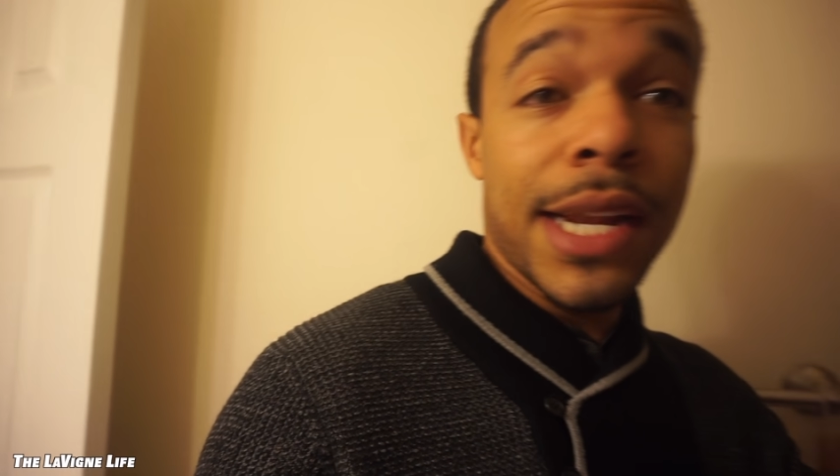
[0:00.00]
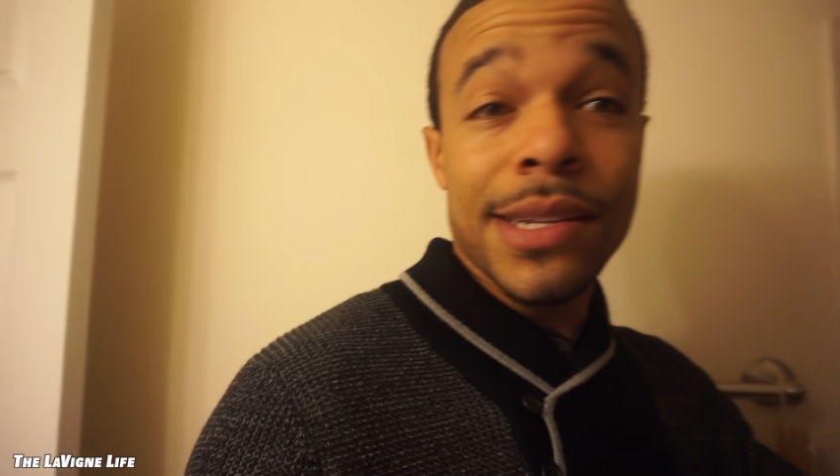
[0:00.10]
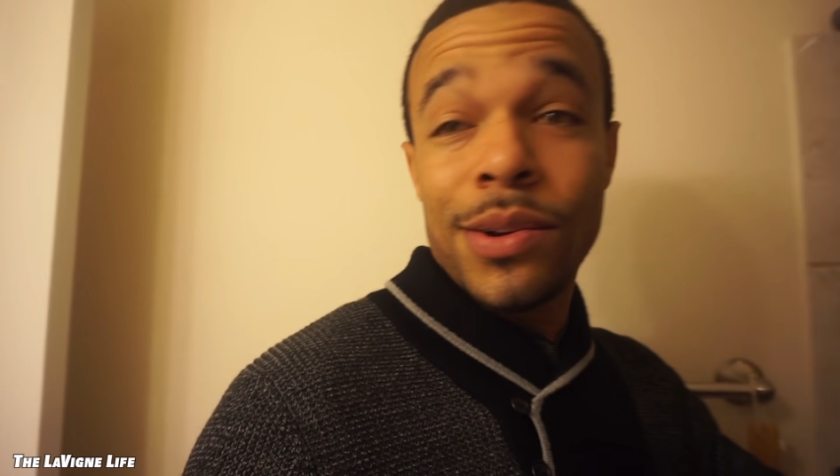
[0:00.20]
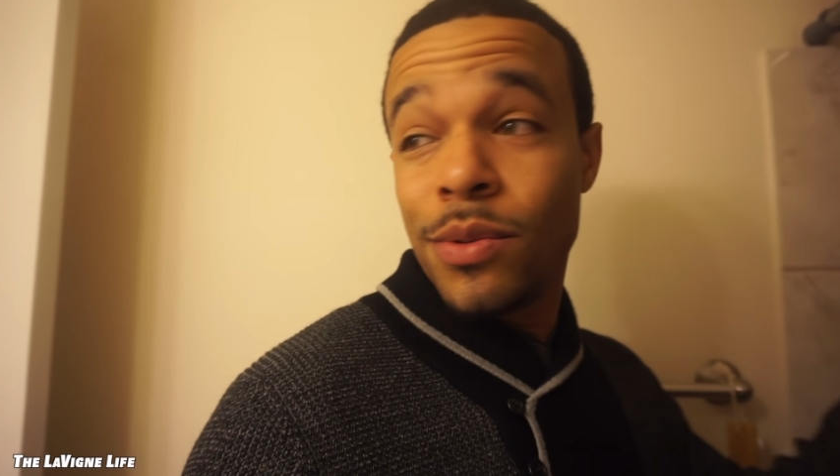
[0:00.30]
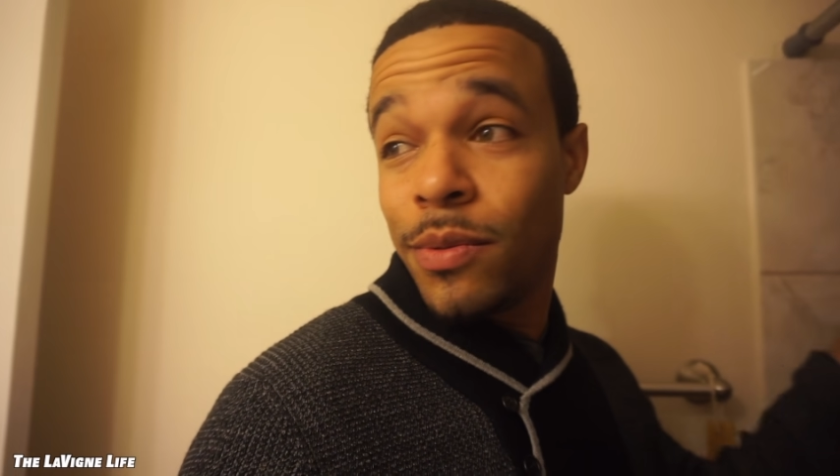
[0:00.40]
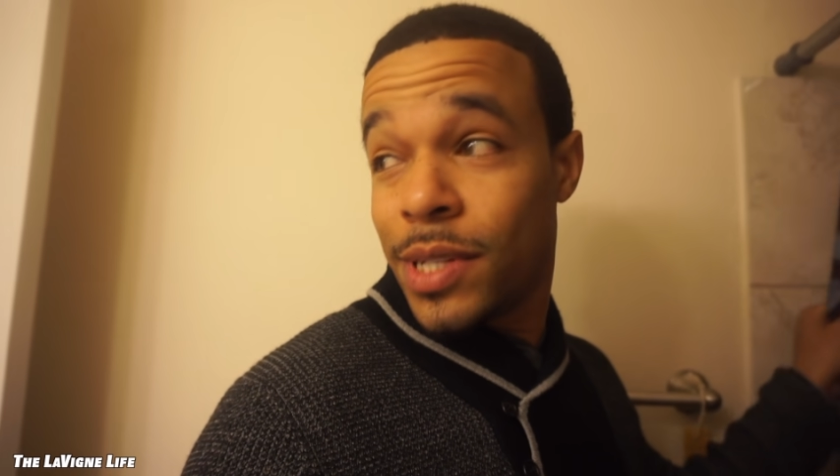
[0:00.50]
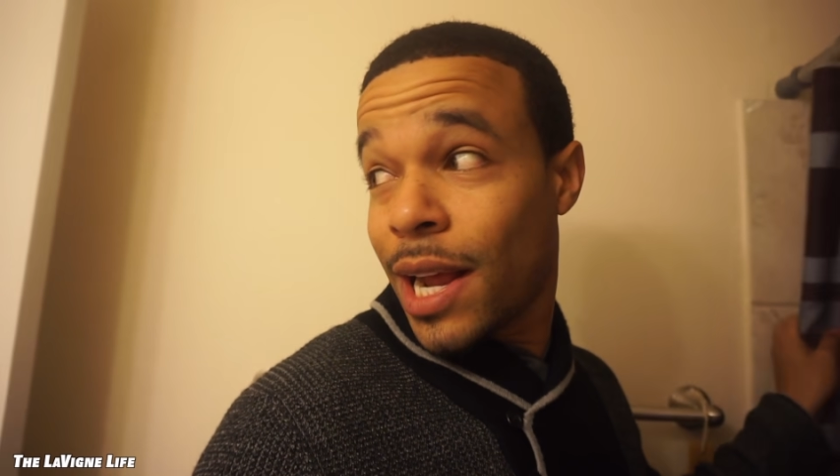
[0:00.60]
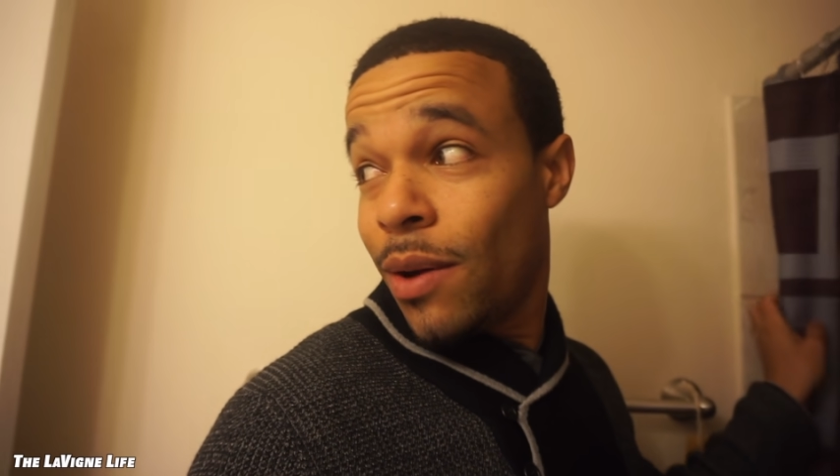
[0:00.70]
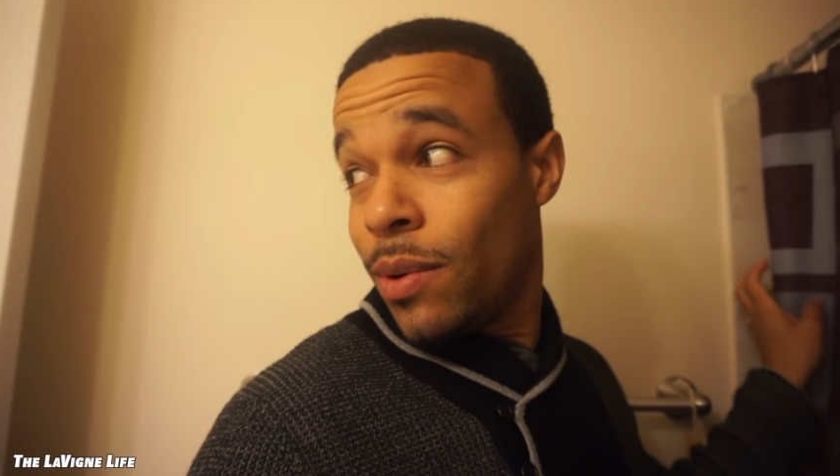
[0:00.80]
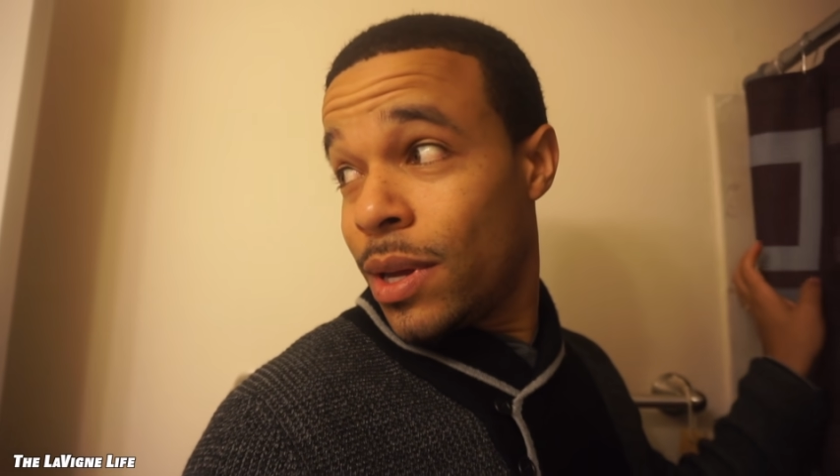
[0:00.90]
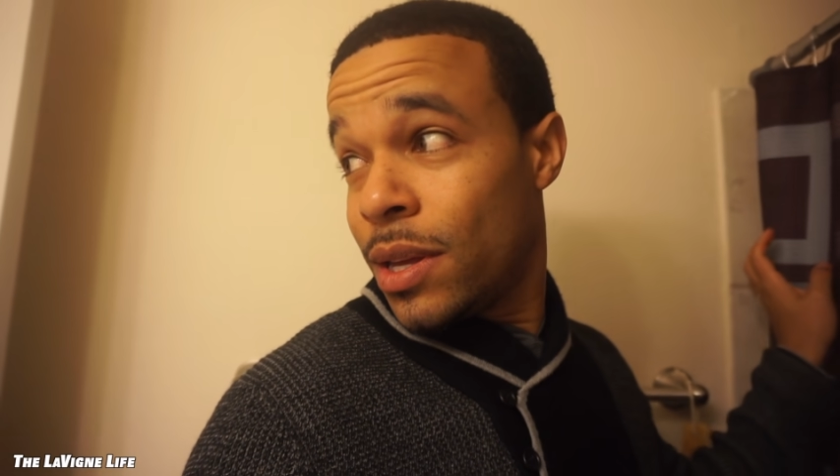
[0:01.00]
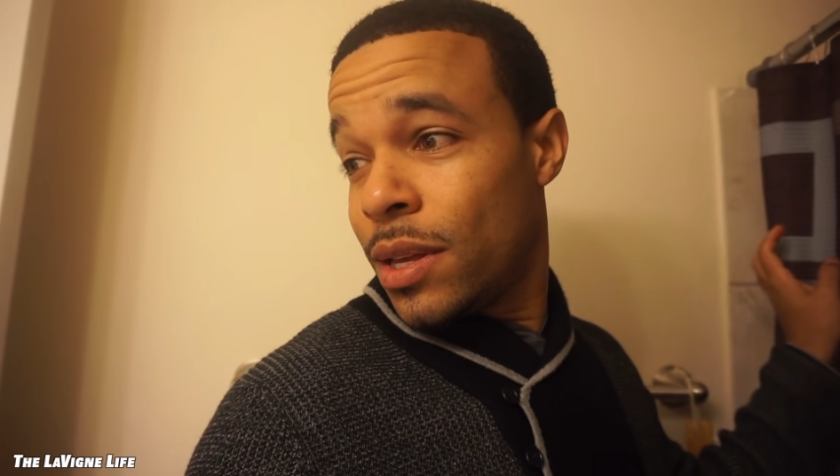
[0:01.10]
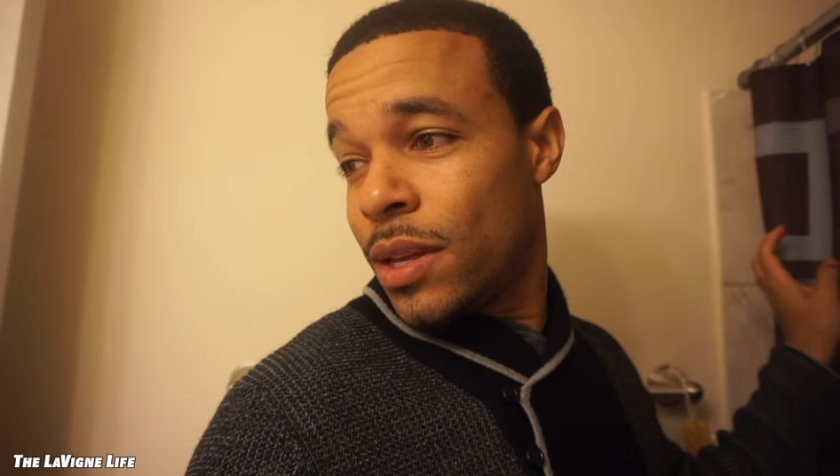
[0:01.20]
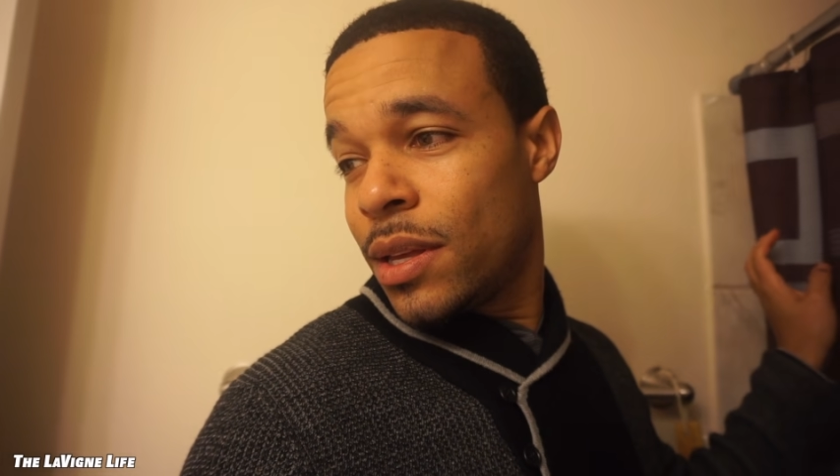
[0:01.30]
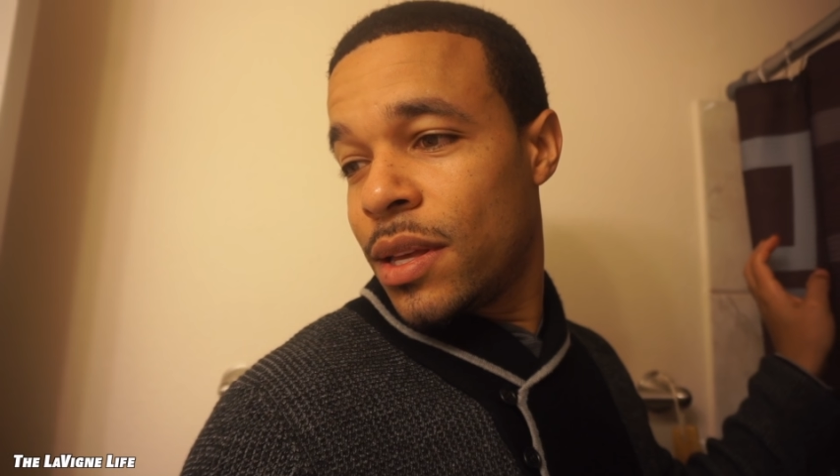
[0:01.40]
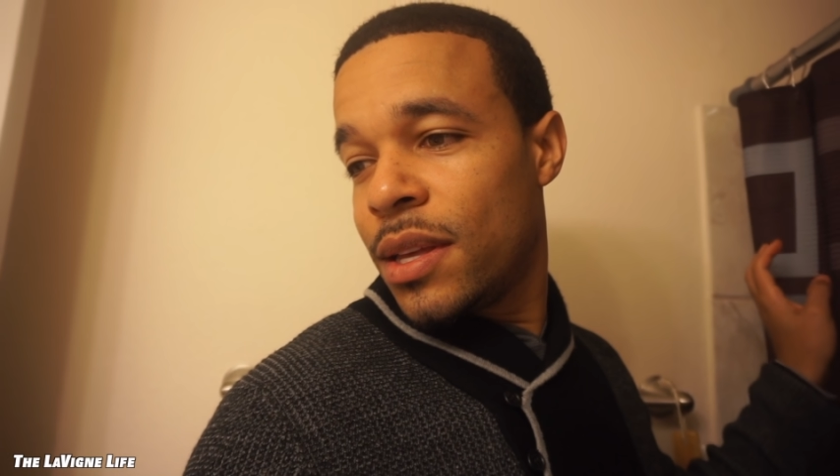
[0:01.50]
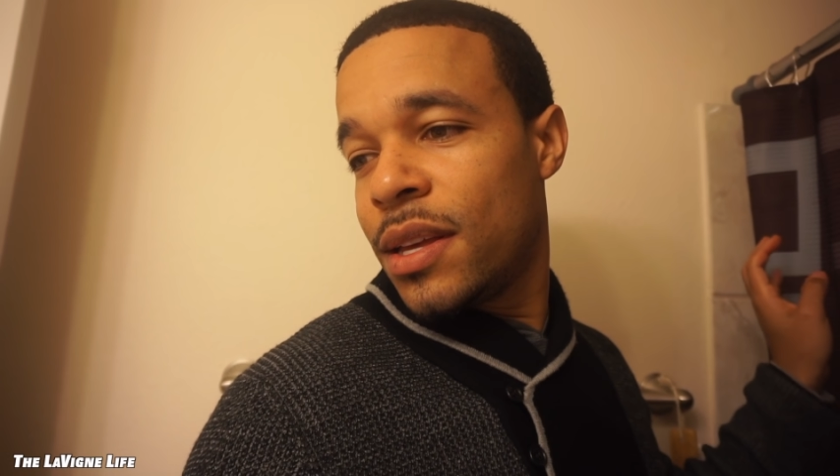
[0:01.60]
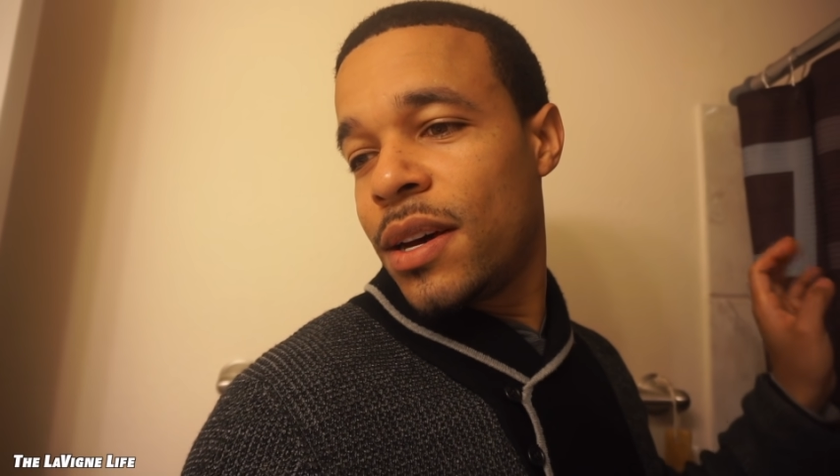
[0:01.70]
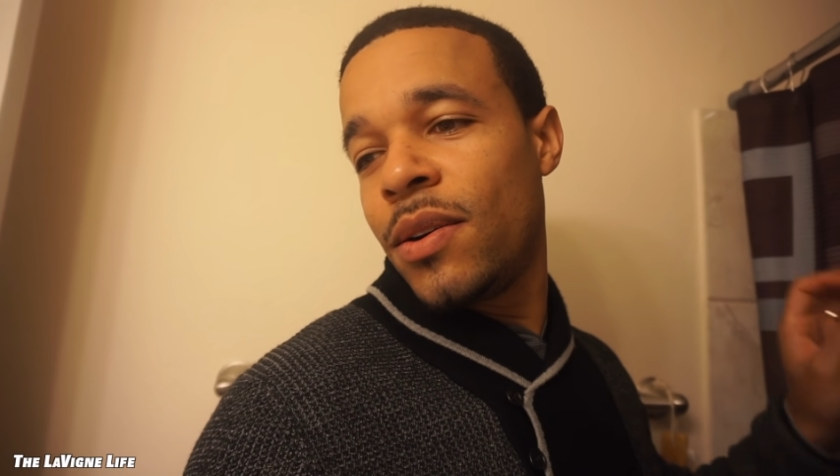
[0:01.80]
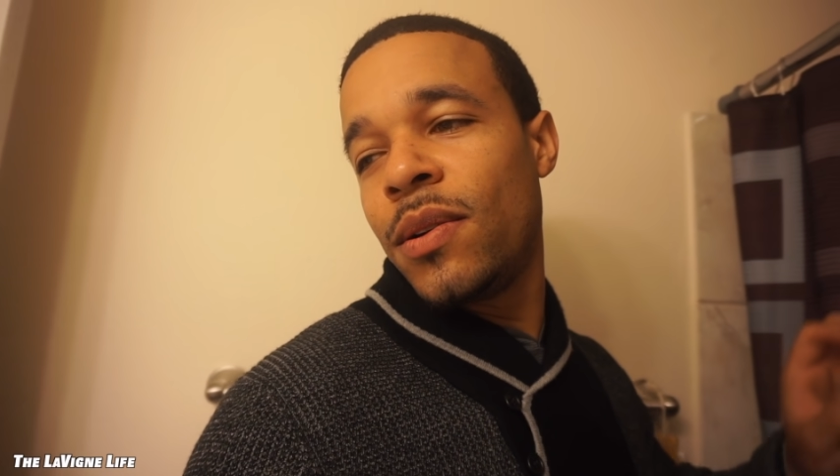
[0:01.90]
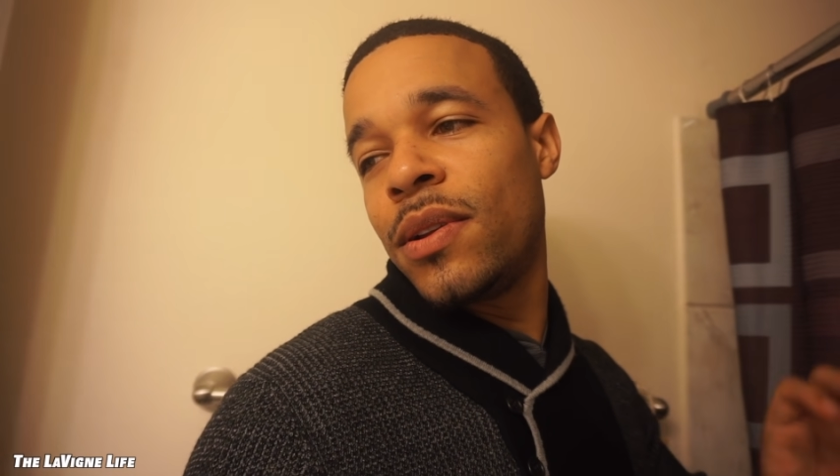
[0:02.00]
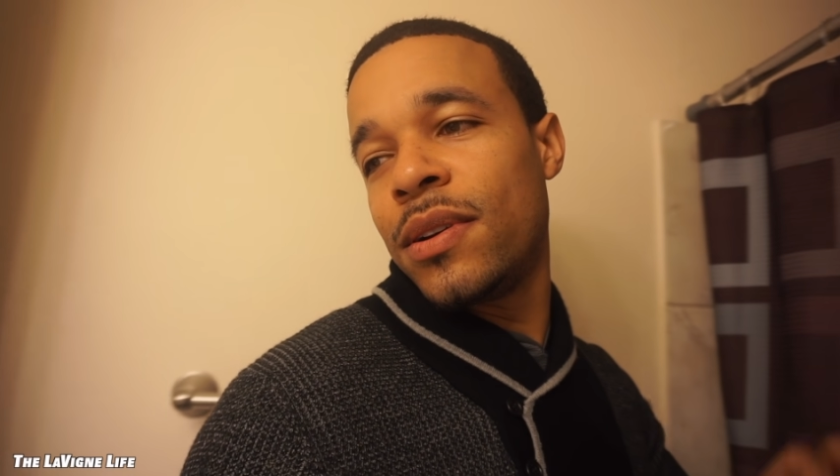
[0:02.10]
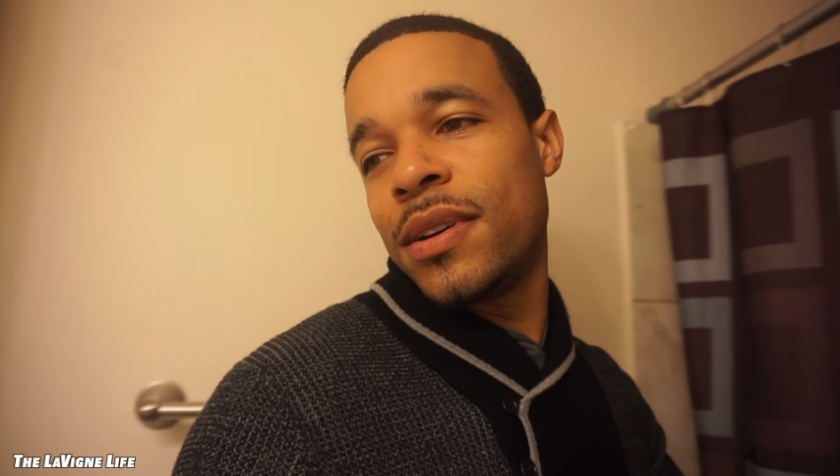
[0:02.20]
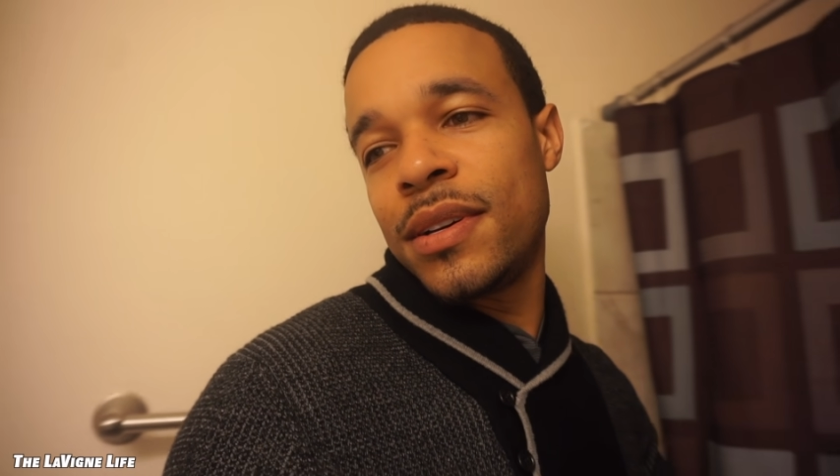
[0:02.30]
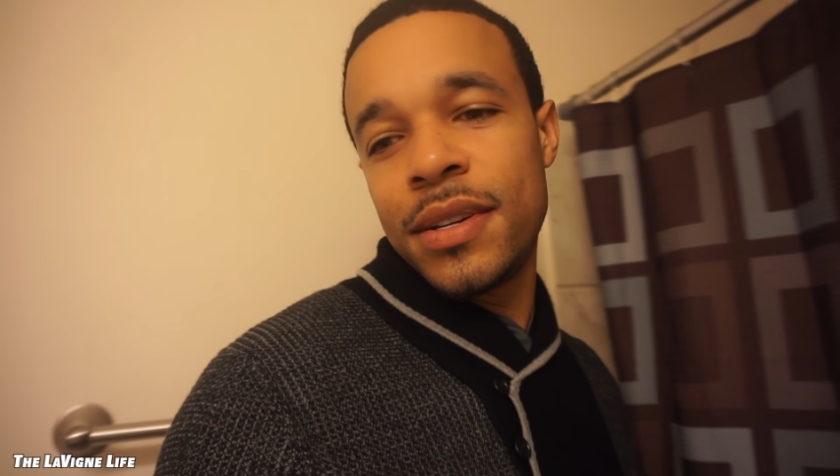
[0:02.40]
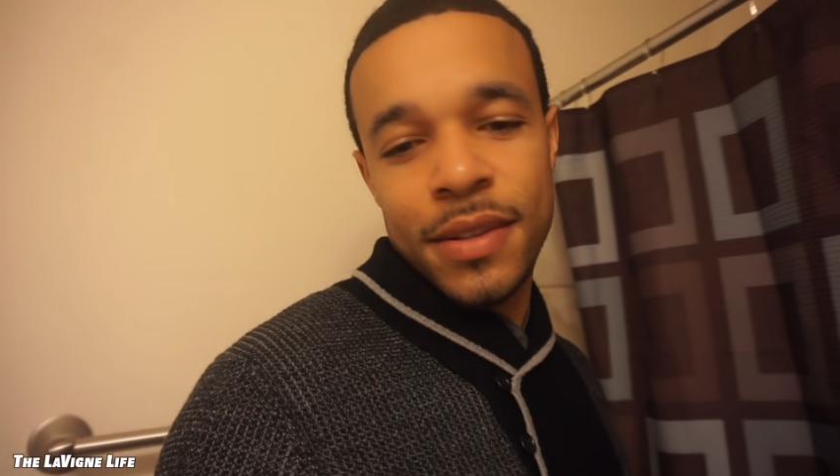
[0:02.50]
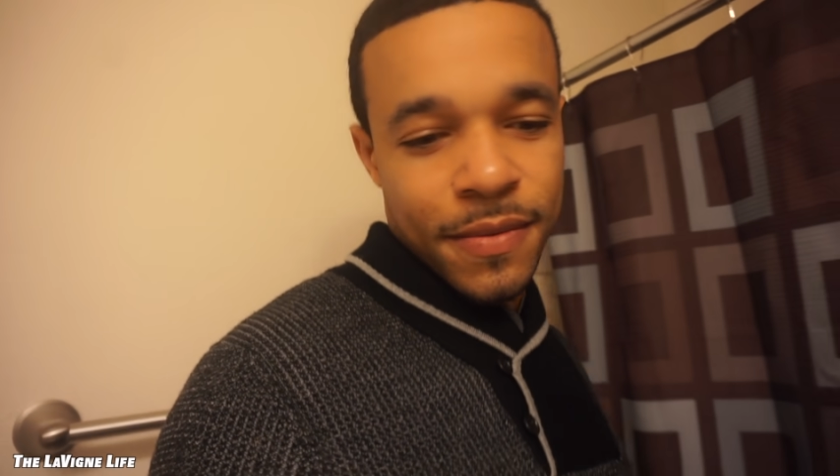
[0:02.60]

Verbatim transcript: got his own shower. Yeah. Hold on.